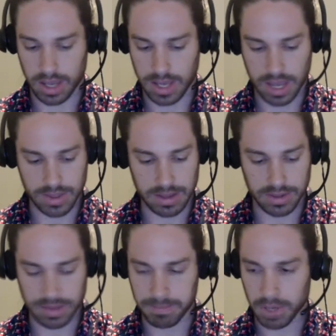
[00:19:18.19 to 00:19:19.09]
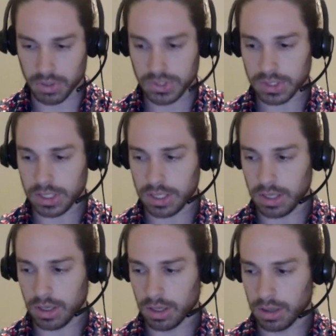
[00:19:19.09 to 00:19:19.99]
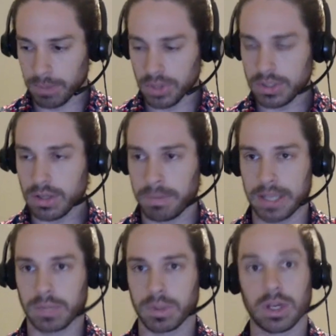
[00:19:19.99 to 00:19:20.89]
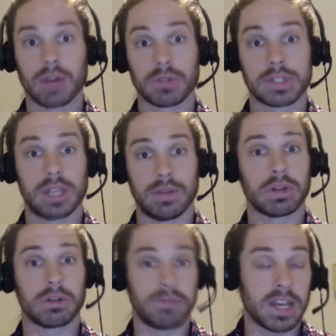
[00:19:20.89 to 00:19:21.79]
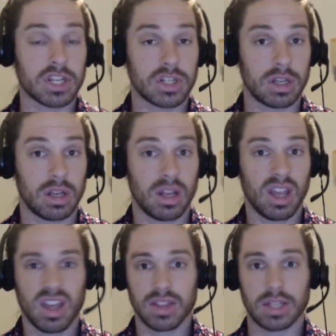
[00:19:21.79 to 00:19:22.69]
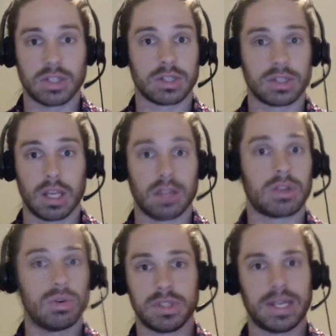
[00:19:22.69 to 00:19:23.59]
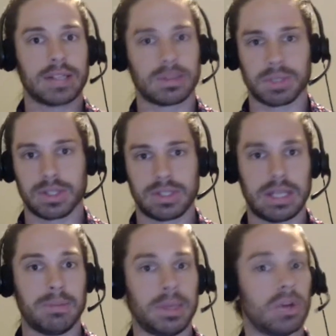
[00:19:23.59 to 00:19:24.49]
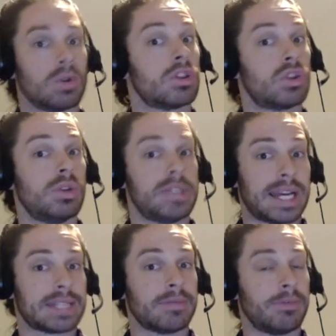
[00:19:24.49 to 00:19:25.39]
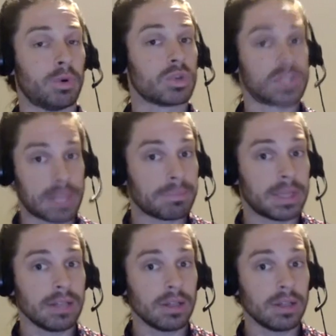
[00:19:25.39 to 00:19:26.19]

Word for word: They're mostly... Most of the best ones I've received are affectionate. They're just enthusiasm to see me or enthusiasm for something.